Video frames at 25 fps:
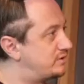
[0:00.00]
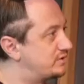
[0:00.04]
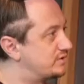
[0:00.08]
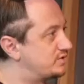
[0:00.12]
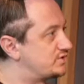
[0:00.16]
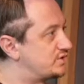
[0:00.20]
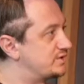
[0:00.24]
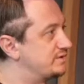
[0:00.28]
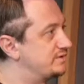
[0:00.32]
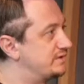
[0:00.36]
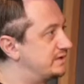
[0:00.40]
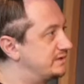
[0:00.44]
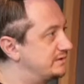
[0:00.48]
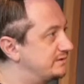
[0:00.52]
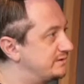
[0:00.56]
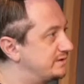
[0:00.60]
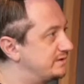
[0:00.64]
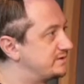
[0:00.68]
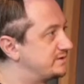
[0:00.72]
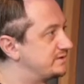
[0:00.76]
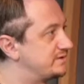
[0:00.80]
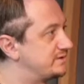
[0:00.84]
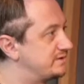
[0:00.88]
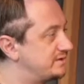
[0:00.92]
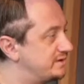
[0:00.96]
and, and
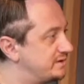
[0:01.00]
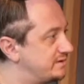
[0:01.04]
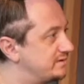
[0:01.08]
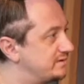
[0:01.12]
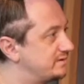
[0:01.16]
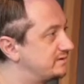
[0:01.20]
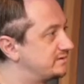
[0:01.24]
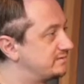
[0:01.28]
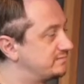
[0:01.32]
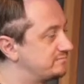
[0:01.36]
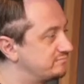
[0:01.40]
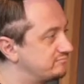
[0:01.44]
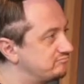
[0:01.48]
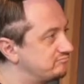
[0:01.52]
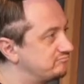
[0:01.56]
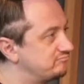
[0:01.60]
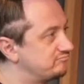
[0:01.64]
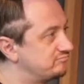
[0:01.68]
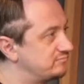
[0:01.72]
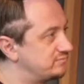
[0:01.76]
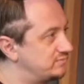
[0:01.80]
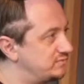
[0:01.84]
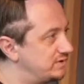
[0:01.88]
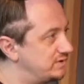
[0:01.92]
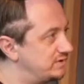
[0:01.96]
they they
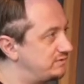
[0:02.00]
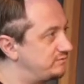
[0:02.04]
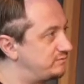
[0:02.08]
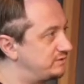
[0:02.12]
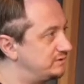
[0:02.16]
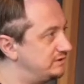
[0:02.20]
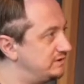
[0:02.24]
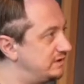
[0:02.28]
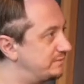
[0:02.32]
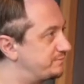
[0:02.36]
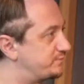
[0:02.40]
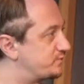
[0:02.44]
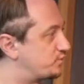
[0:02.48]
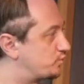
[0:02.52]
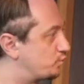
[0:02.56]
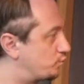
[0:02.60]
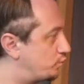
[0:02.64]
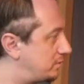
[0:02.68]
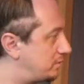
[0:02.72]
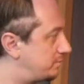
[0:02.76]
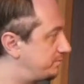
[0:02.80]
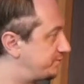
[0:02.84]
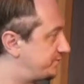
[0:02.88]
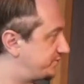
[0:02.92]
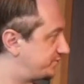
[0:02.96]
they really
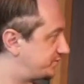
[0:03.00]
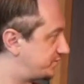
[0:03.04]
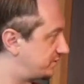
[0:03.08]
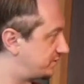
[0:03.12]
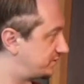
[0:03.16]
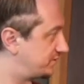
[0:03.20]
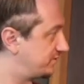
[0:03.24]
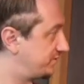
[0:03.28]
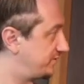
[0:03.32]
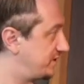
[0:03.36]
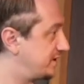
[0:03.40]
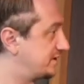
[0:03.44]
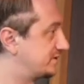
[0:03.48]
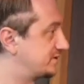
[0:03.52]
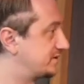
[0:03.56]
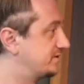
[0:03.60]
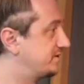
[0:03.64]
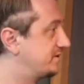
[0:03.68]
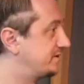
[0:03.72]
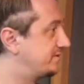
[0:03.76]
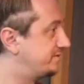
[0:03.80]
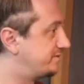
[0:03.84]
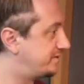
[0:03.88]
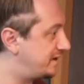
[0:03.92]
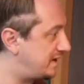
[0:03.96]
absorb certain things, and
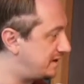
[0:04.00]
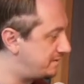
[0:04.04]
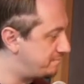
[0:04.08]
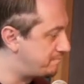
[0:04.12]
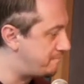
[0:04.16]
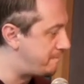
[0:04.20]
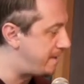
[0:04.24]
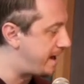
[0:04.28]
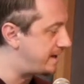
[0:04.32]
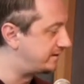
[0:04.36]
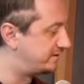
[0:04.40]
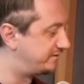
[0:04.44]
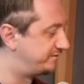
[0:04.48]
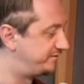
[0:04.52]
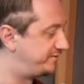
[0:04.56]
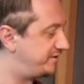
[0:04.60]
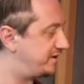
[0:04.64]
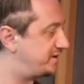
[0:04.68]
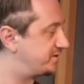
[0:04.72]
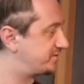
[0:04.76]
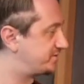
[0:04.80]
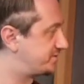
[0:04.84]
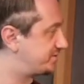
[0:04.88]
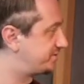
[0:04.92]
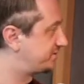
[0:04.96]
then they
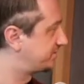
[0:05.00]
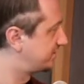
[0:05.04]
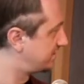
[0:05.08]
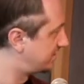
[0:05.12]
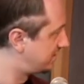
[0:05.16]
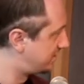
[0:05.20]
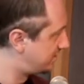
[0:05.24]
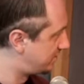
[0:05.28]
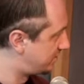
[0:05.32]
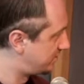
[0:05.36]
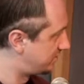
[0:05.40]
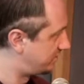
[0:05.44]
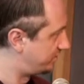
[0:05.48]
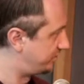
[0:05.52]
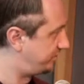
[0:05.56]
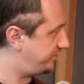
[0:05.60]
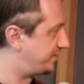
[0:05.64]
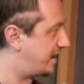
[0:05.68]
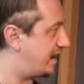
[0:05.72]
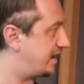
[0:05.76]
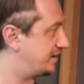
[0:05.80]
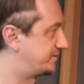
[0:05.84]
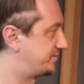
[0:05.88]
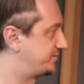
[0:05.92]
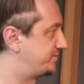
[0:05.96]
manifest
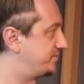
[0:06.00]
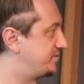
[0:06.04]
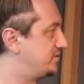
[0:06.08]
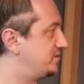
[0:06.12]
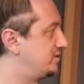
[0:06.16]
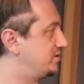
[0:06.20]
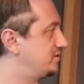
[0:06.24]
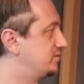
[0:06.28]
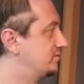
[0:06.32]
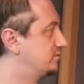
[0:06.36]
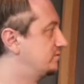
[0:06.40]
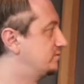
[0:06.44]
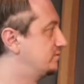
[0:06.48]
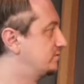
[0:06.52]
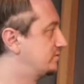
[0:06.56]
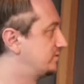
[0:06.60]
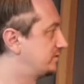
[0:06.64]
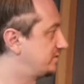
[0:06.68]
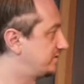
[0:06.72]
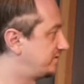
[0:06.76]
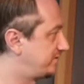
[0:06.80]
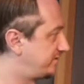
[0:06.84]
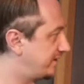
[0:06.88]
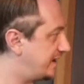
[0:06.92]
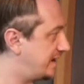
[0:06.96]
that new
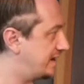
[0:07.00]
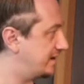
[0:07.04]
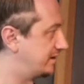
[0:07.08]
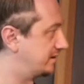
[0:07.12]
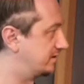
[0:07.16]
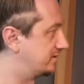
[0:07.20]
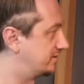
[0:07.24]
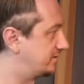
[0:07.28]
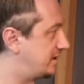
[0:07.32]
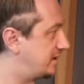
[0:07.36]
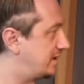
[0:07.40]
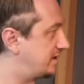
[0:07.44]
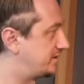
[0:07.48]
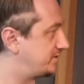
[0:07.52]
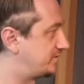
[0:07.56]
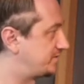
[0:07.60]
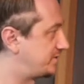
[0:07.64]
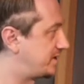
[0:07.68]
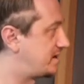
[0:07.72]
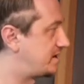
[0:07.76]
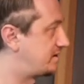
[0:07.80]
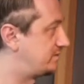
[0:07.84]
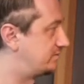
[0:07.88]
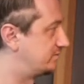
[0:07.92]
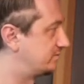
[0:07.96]
thing, that
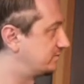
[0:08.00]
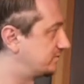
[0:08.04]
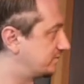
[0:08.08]
sound.